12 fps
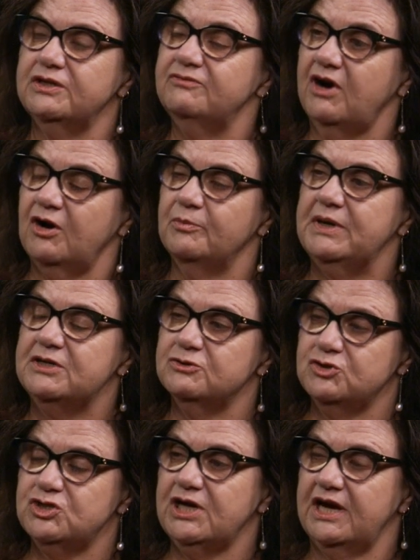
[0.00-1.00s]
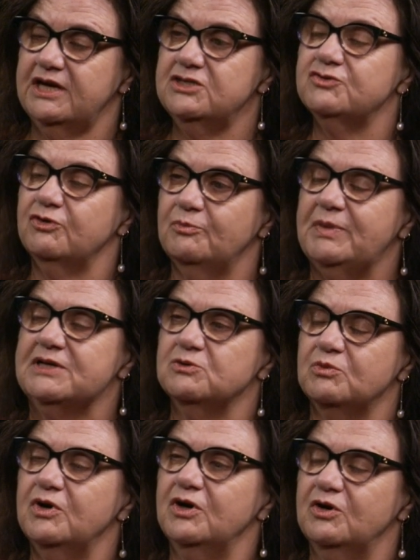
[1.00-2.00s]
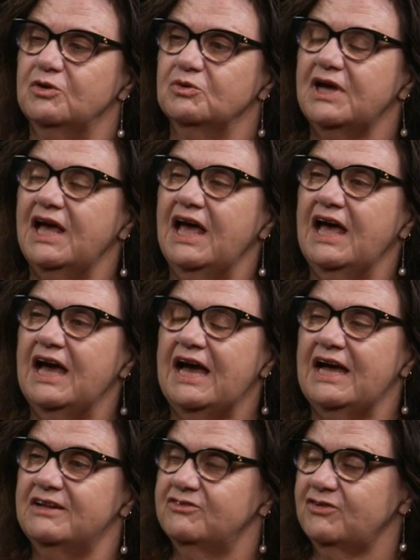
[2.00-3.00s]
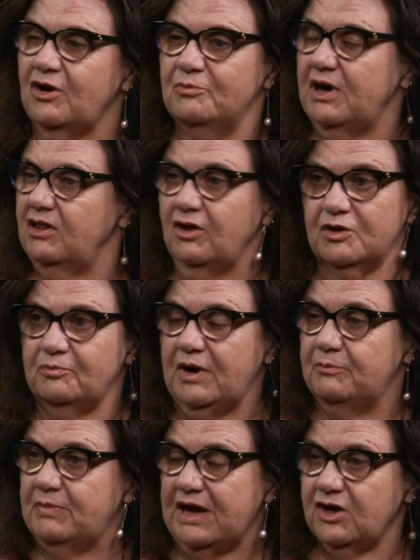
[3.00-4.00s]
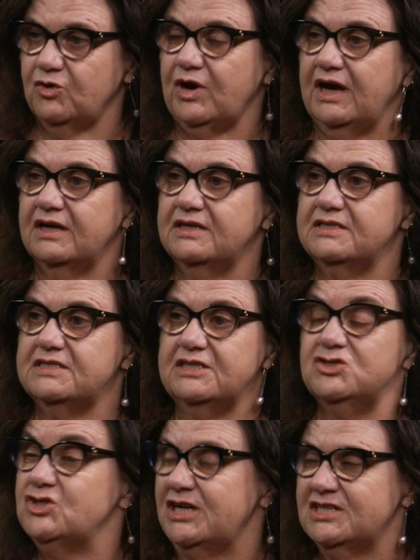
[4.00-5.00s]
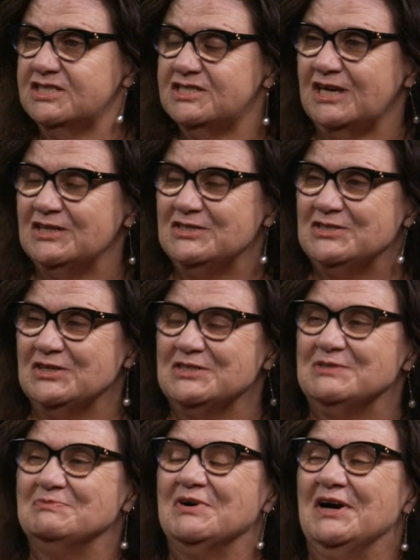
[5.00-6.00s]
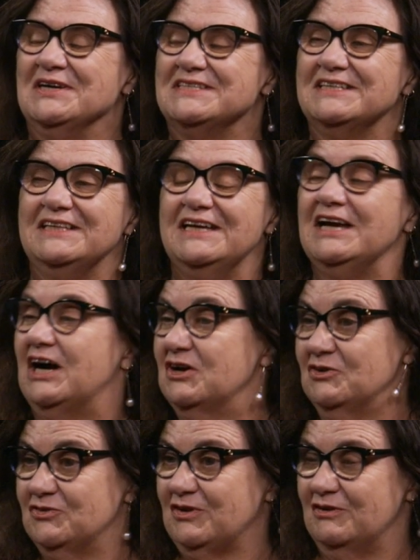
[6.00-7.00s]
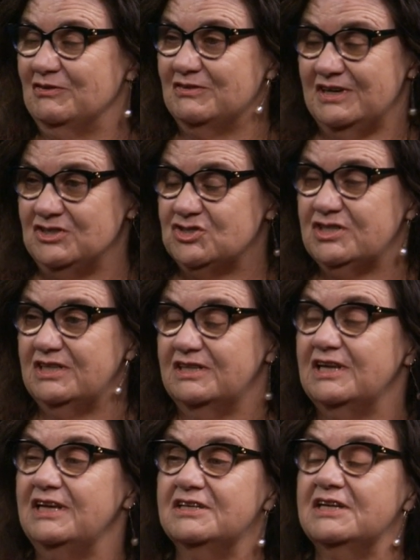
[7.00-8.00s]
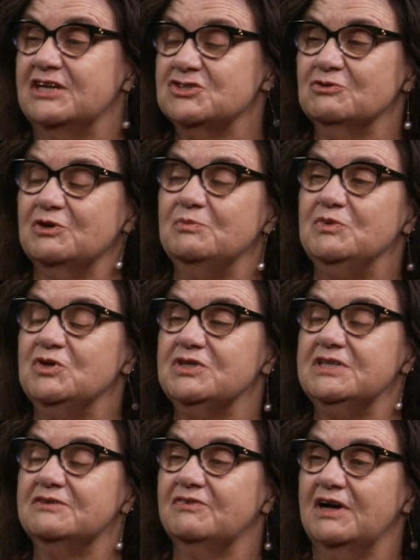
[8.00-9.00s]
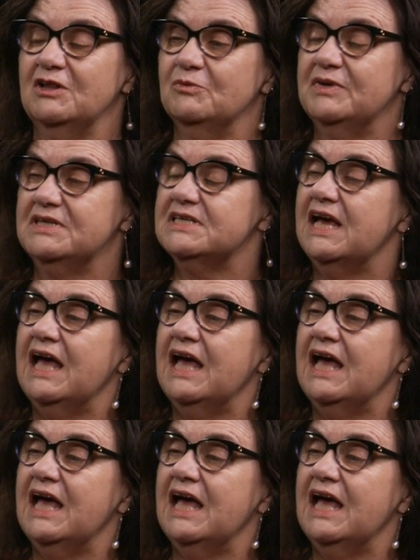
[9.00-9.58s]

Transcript: and environmental change for a better world. And so a lot of my background is in gender studies, not surprisingly. I also teach in international community development